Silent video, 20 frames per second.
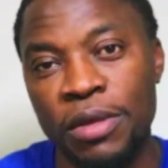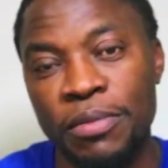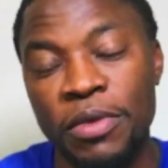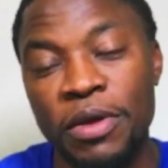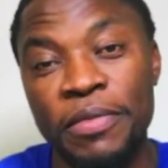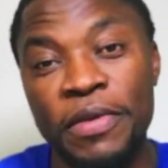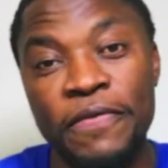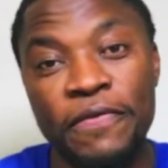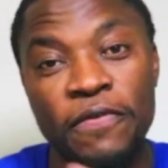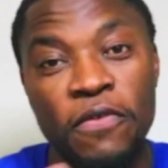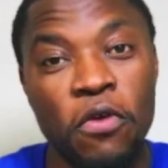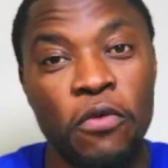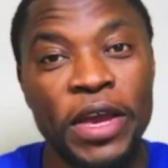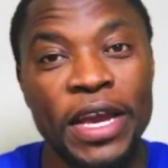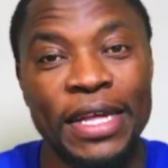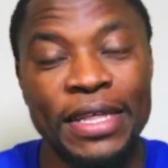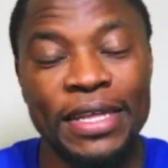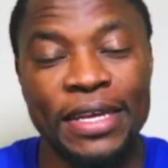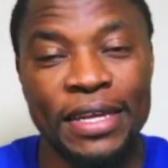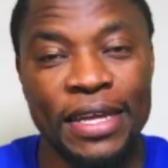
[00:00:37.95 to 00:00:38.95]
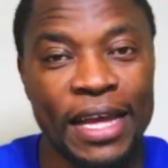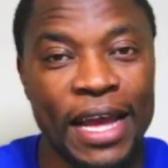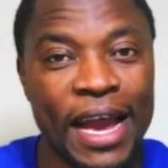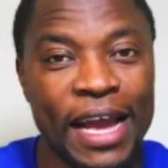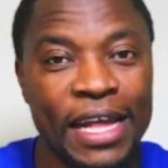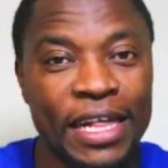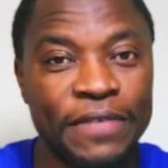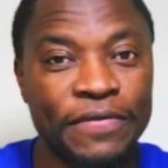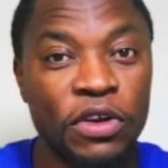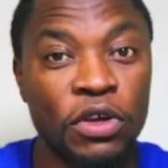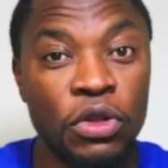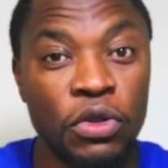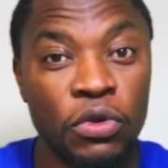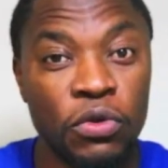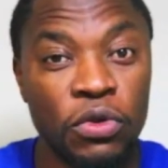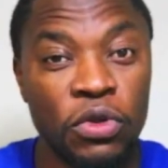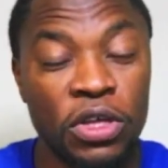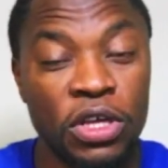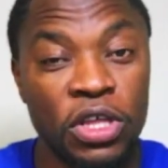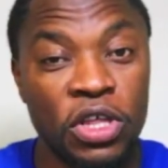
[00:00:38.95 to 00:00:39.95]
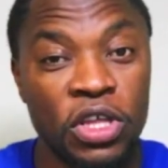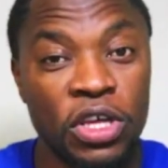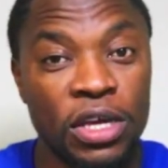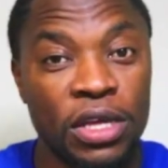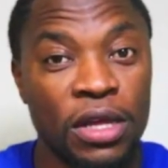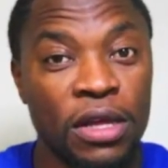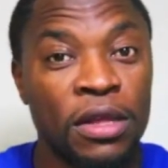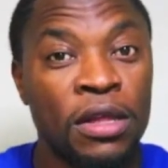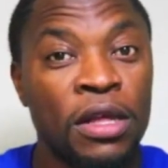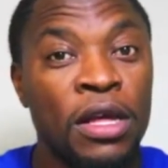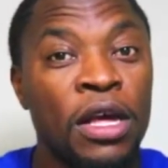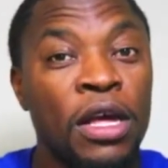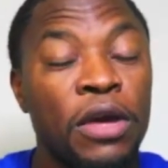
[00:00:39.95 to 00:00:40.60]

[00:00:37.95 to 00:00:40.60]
But before we get started, guys, if you're new to the channel,